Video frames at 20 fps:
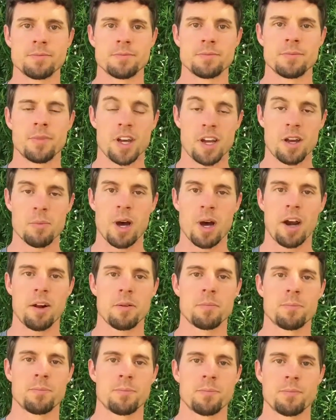Think about it.
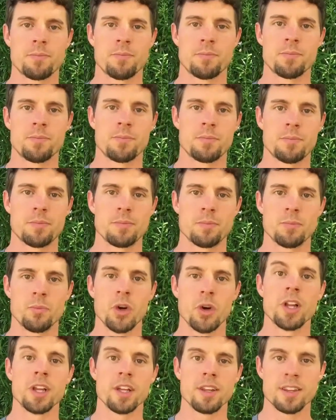
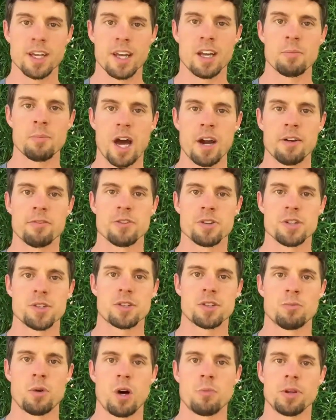Really, think about it for
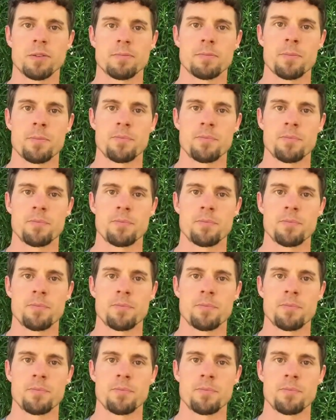just a moment.